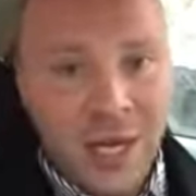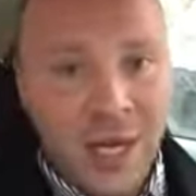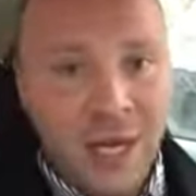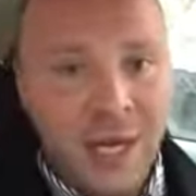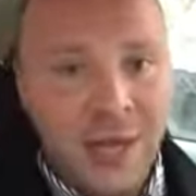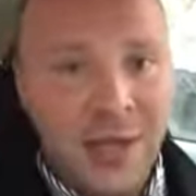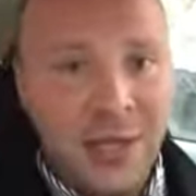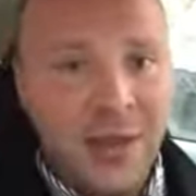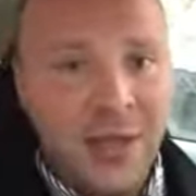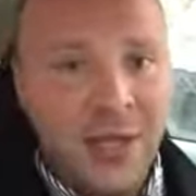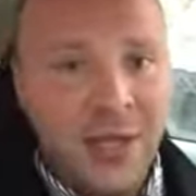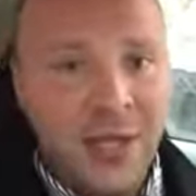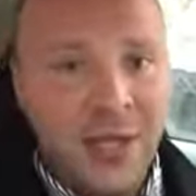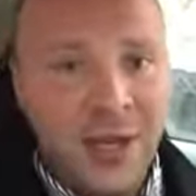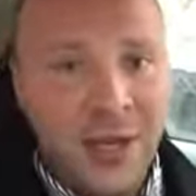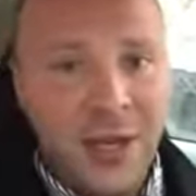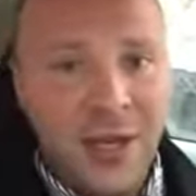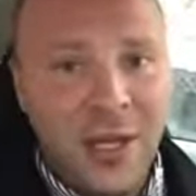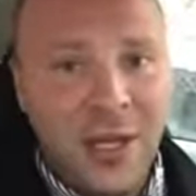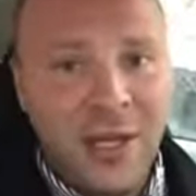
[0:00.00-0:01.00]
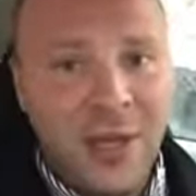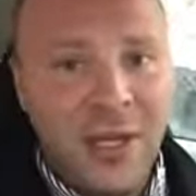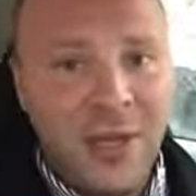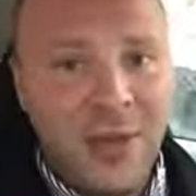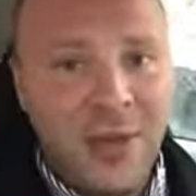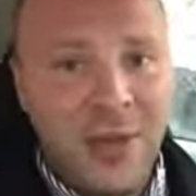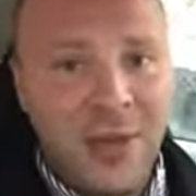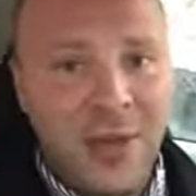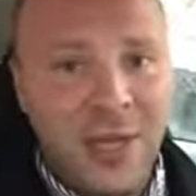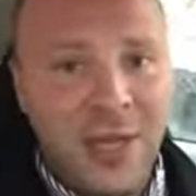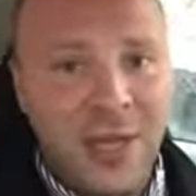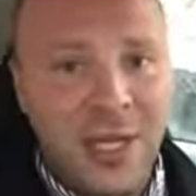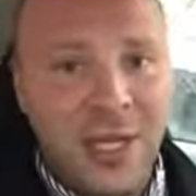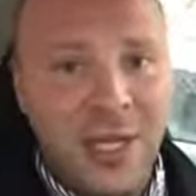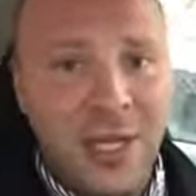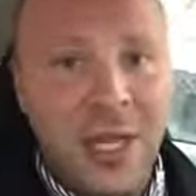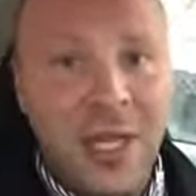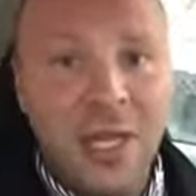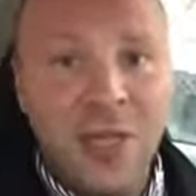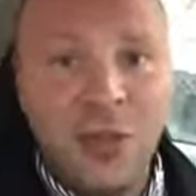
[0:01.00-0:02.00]
In the Tartarian
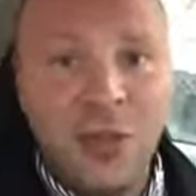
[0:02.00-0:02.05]
conspiracy,